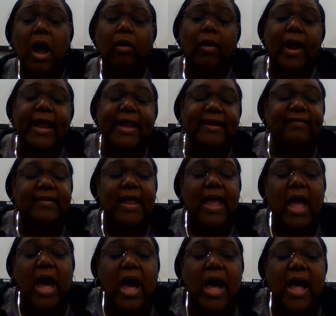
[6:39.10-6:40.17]
All right,
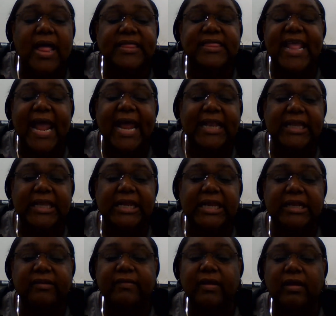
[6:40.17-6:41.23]
that
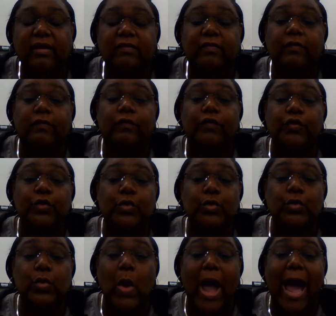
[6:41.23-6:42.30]
leads us
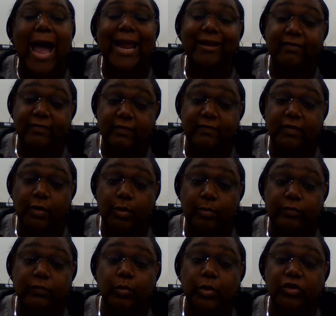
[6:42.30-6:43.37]
to
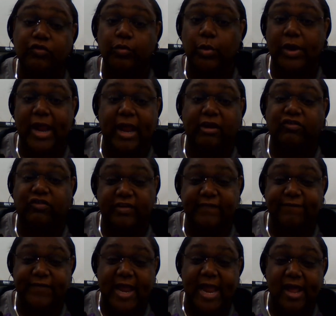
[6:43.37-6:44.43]
isotopes, which were actually
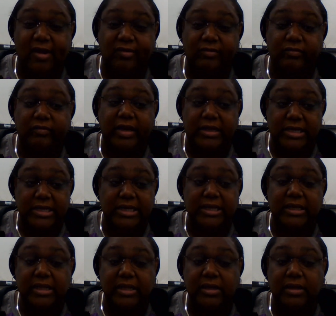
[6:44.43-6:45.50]
found
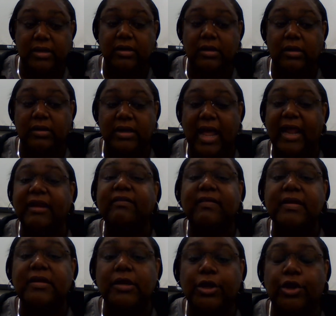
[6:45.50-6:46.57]
in the
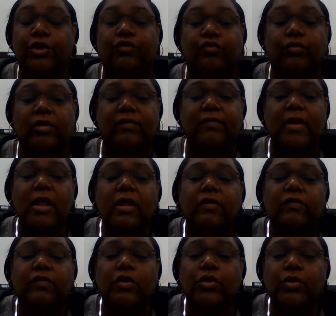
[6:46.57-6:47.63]
1900s.
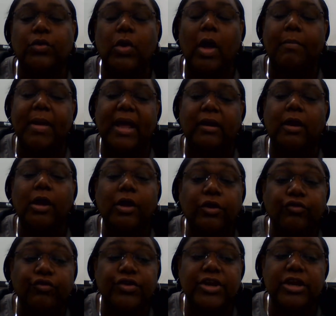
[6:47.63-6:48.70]
So about
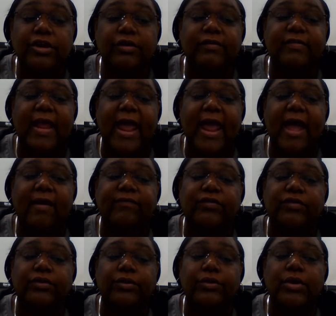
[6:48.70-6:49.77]
100 years
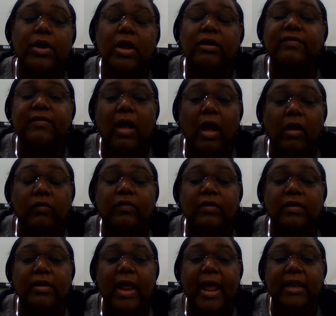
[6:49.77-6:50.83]
after
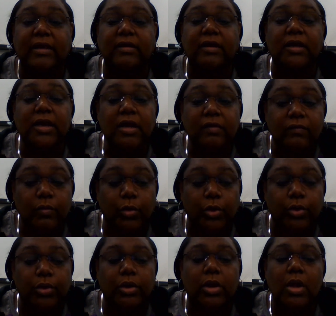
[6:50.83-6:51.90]
Dalton had done his
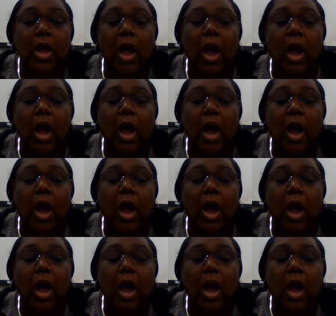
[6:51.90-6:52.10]
work,